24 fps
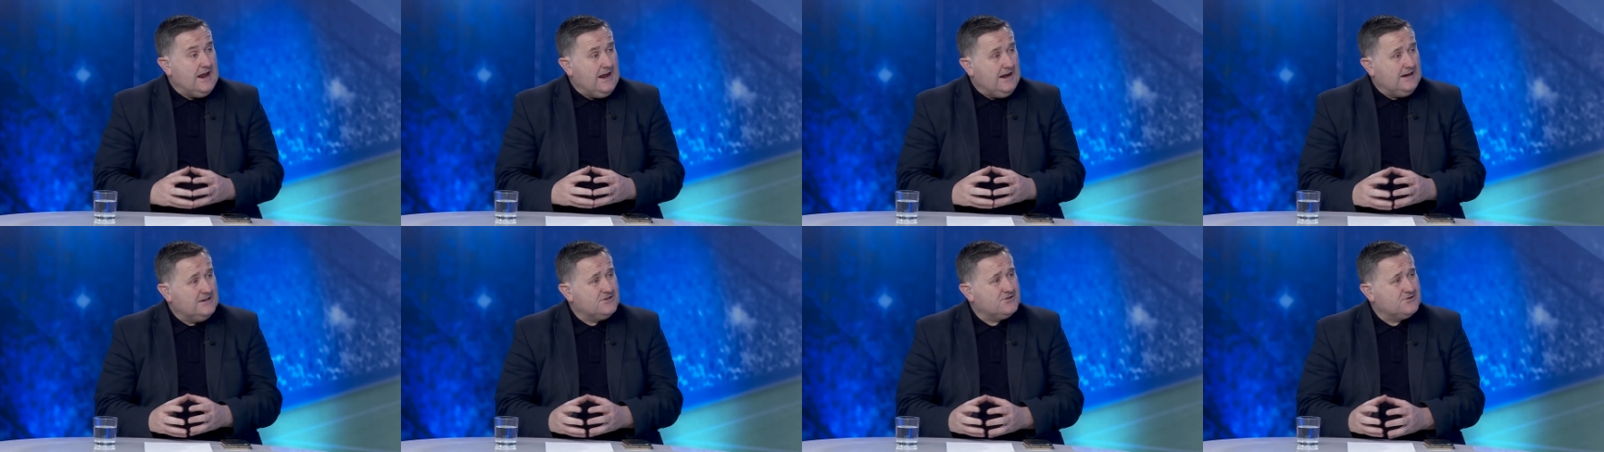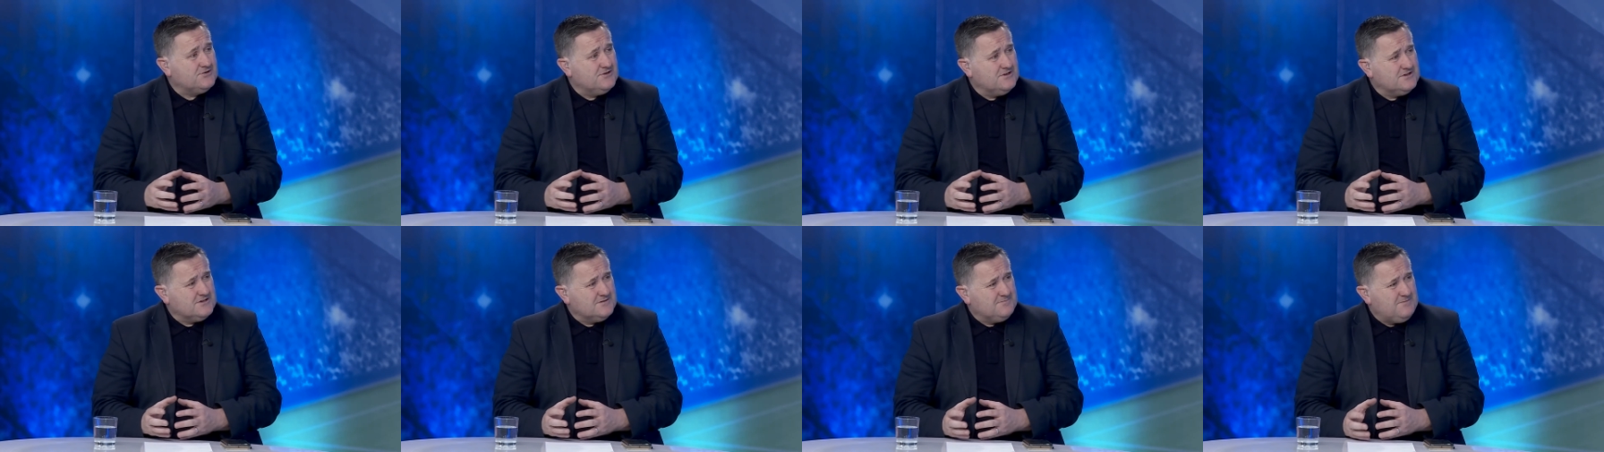
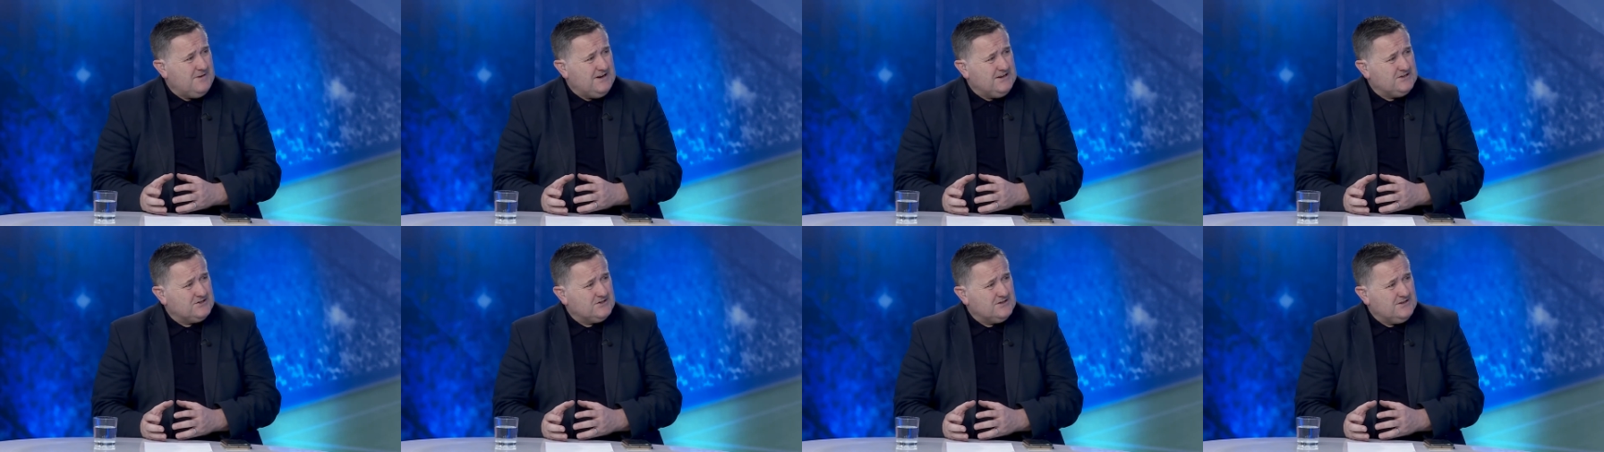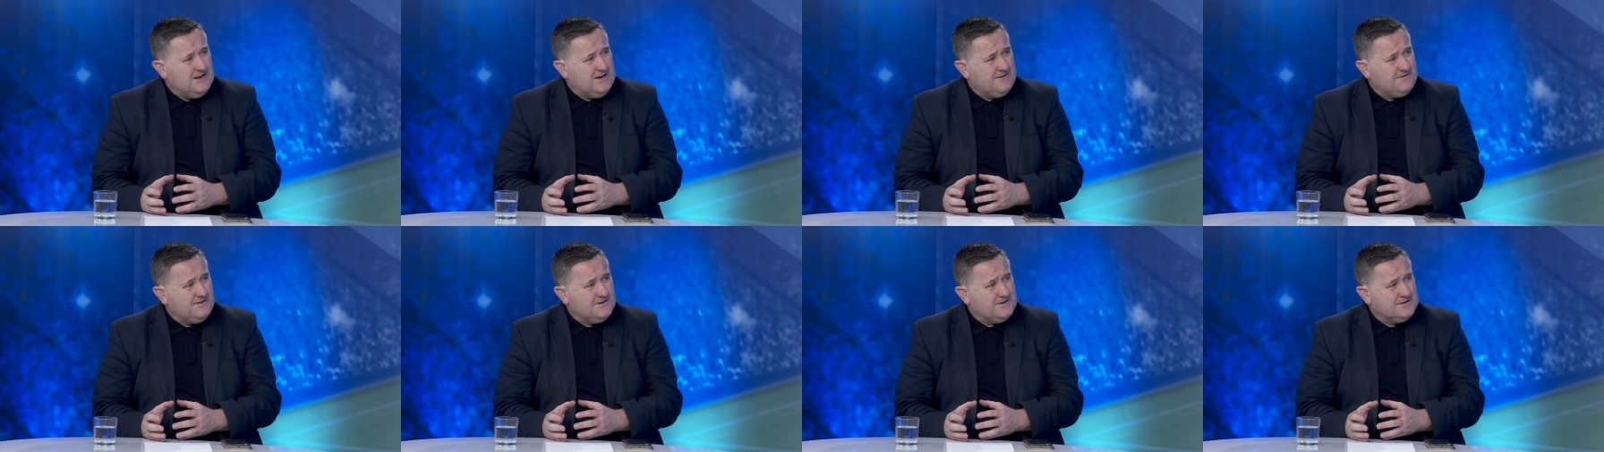extra special
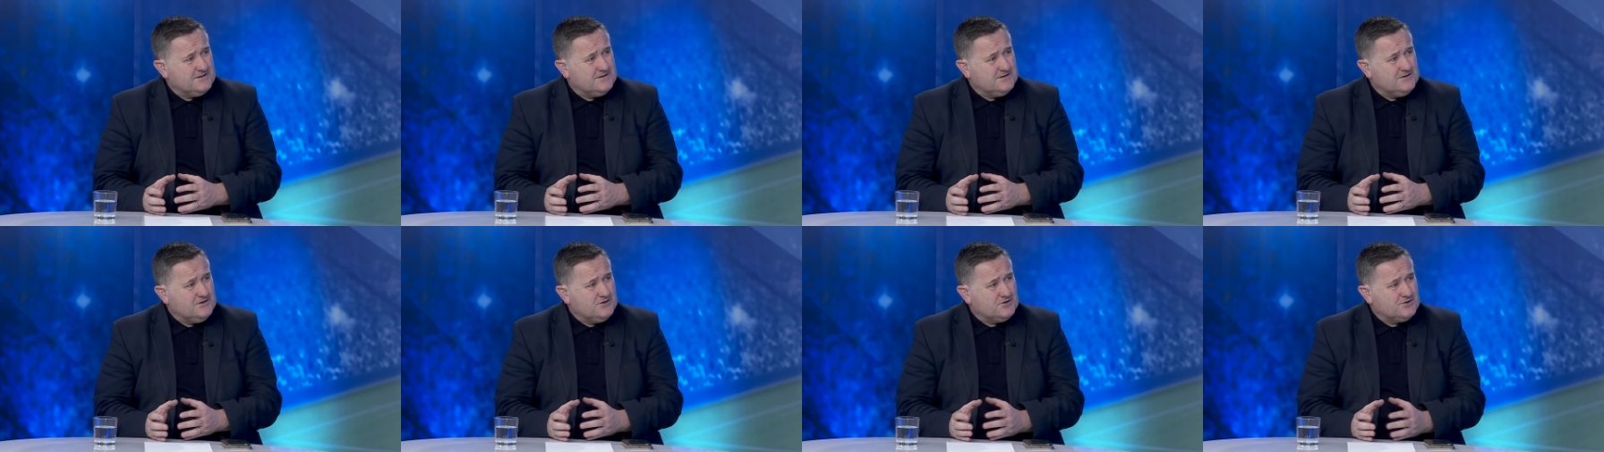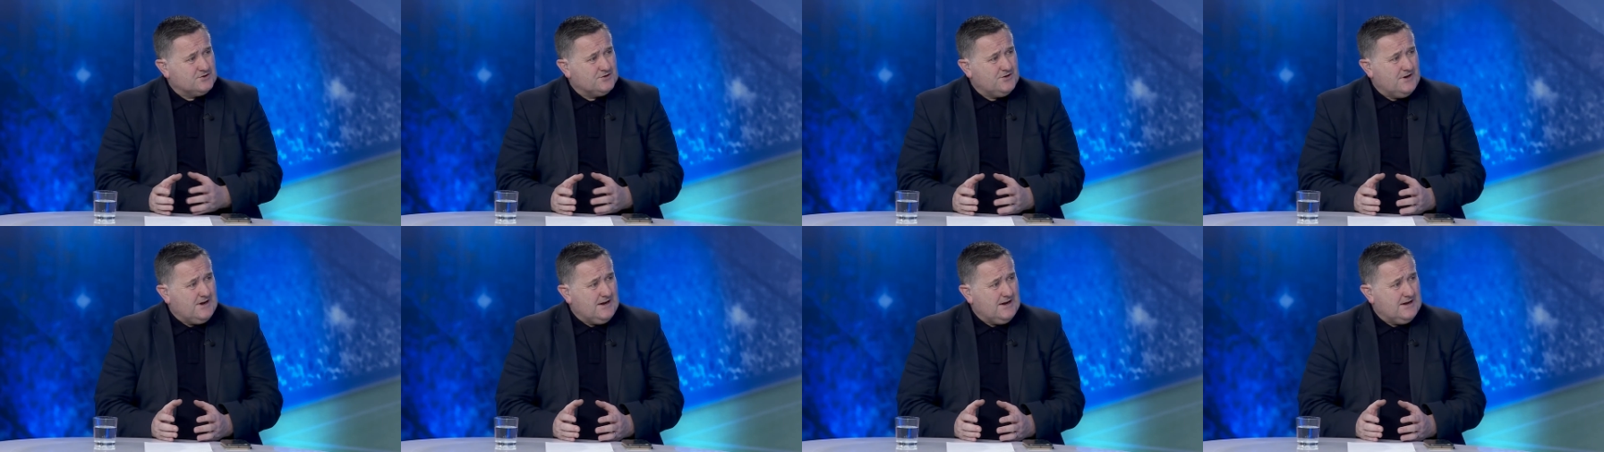effort to
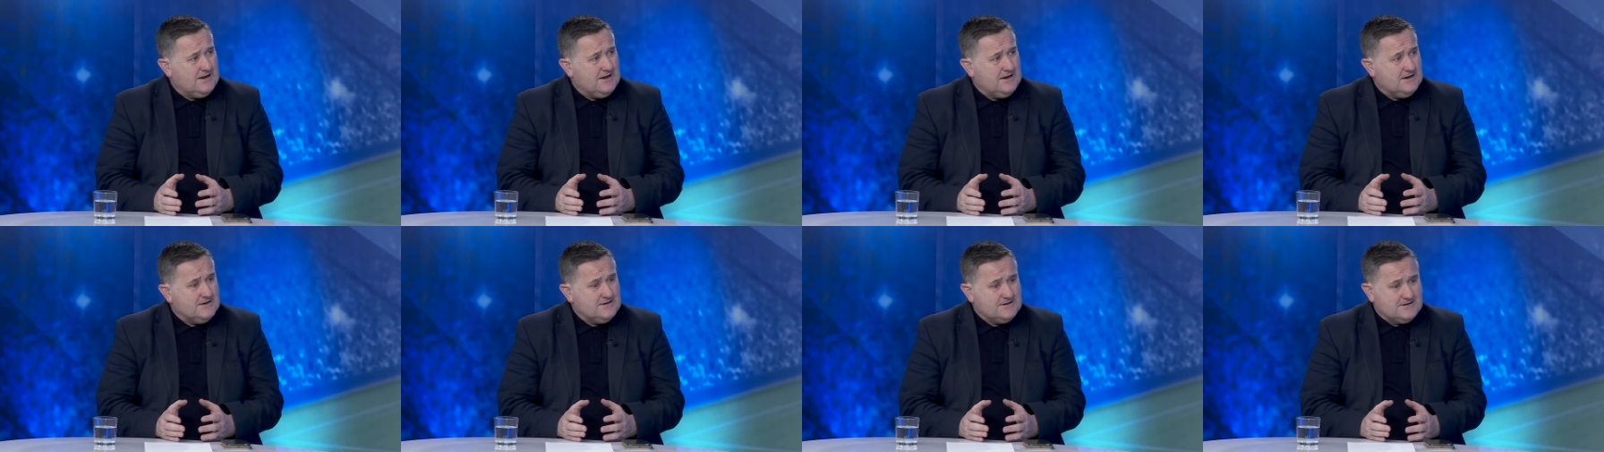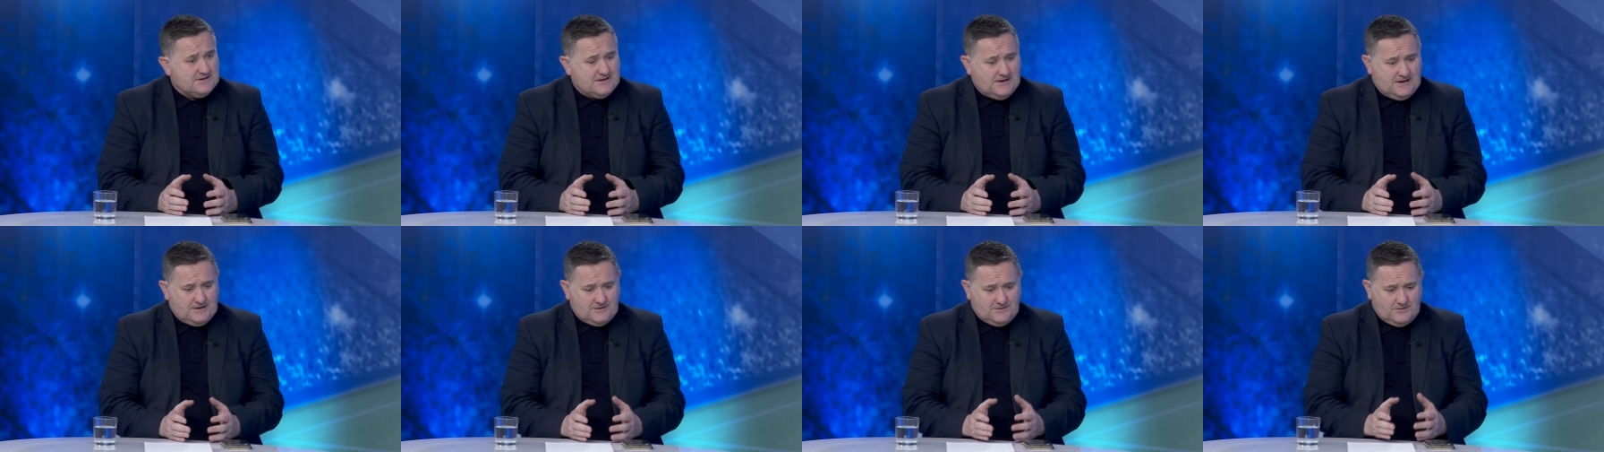try and
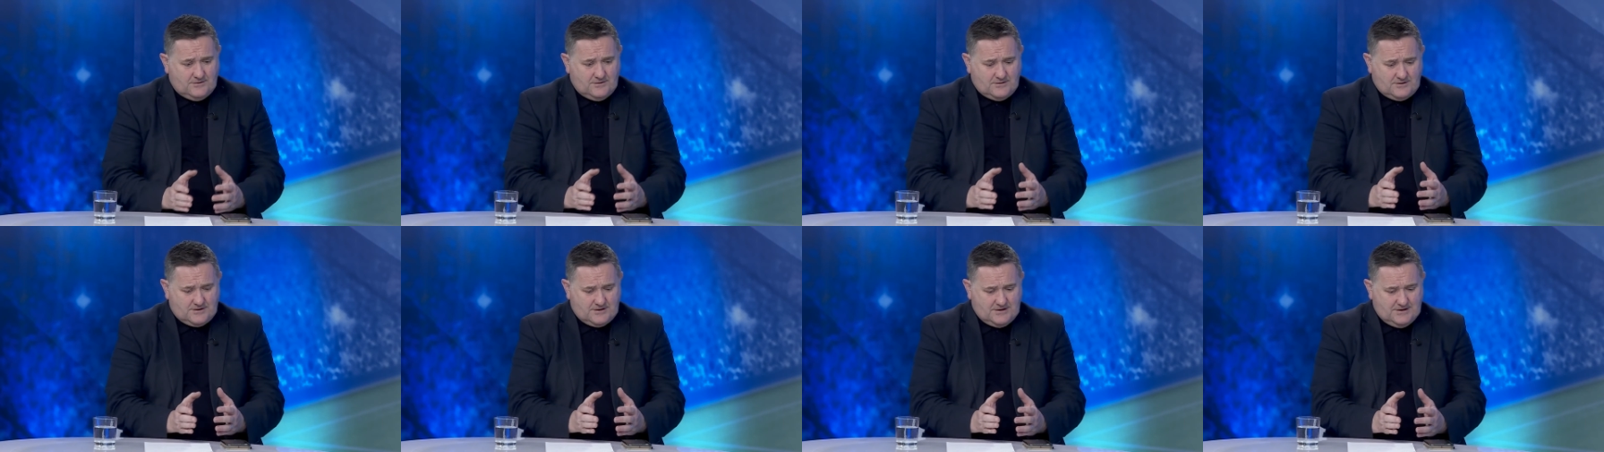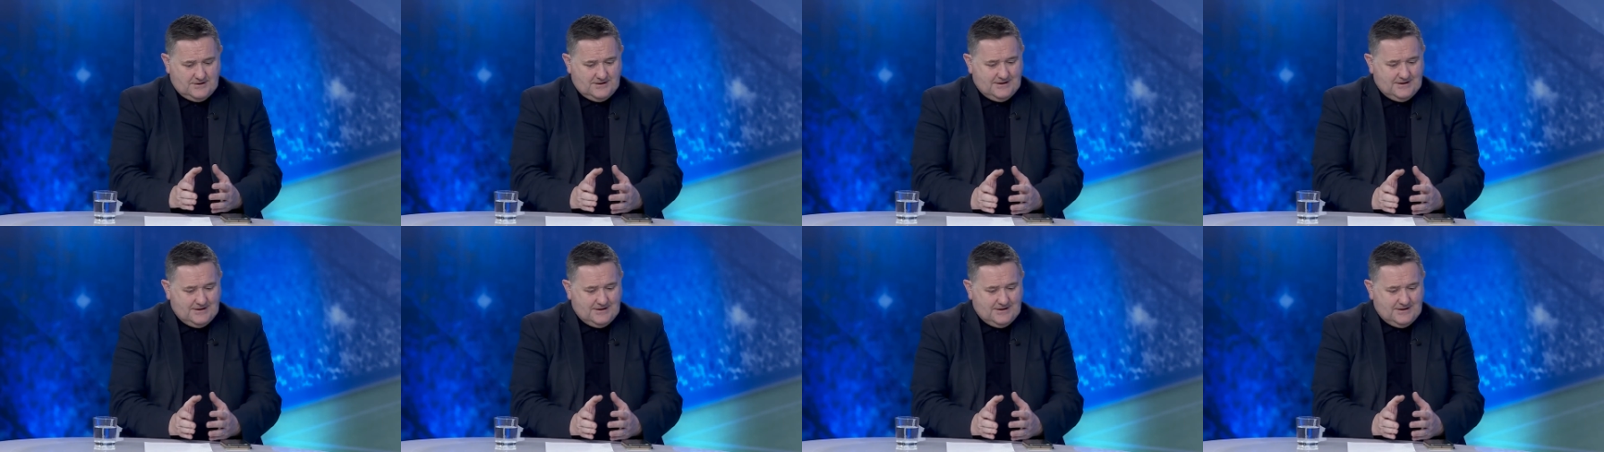say, look,